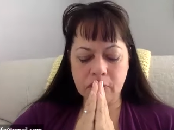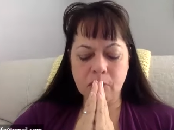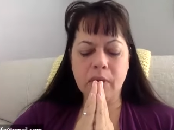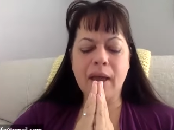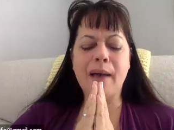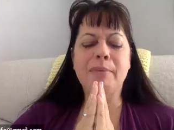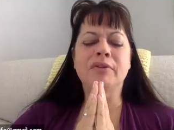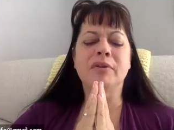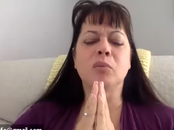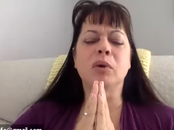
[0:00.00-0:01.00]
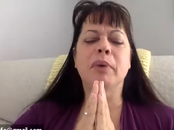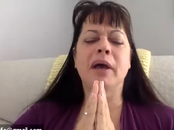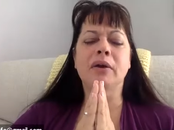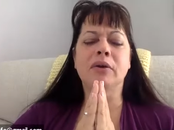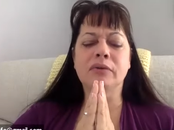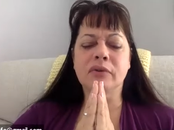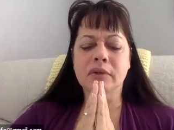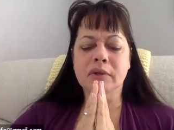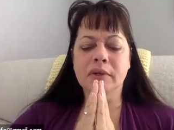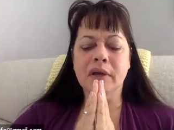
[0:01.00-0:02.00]
What habits and what patterns
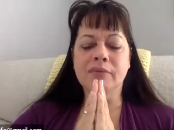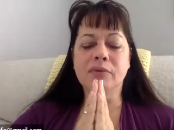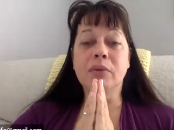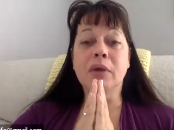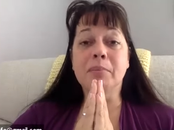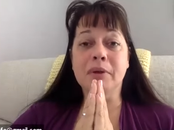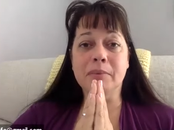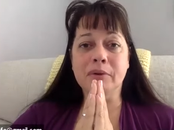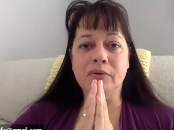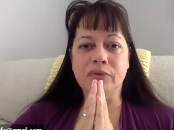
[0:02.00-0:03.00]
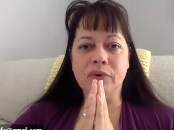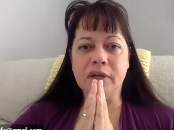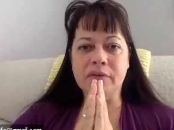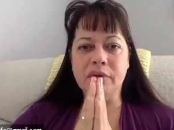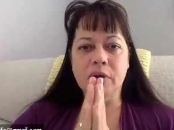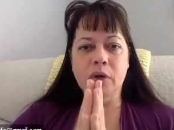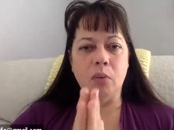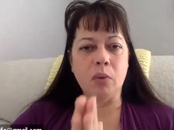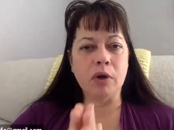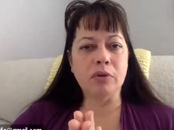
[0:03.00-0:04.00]
have you not been able to forgive?
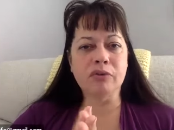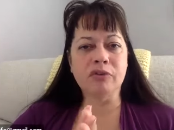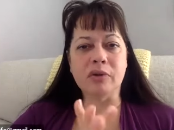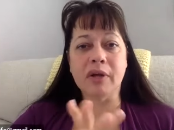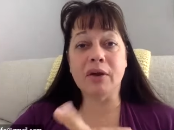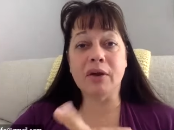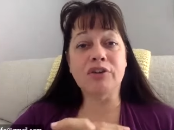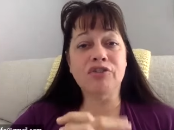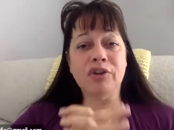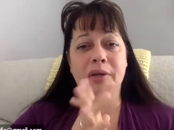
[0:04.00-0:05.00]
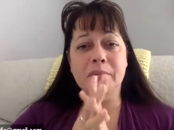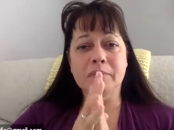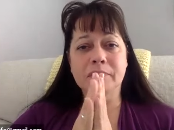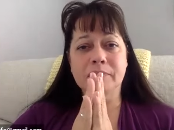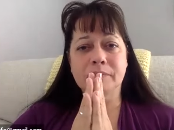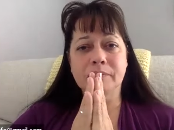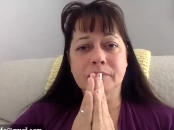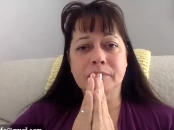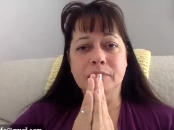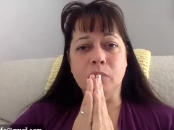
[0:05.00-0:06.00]
Where do you still carry shame?
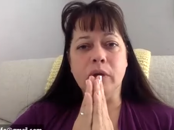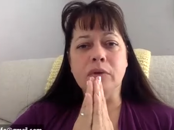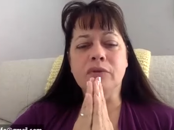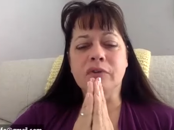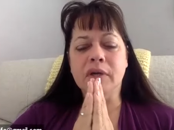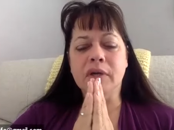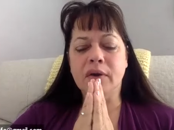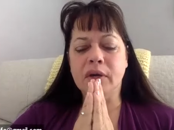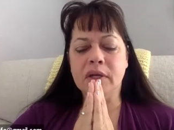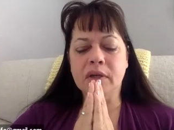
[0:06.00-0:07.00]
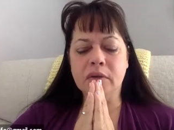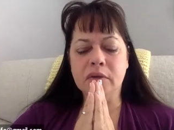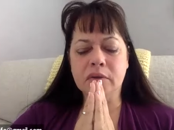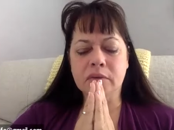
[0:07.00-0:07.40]
Where do you still carry guilt?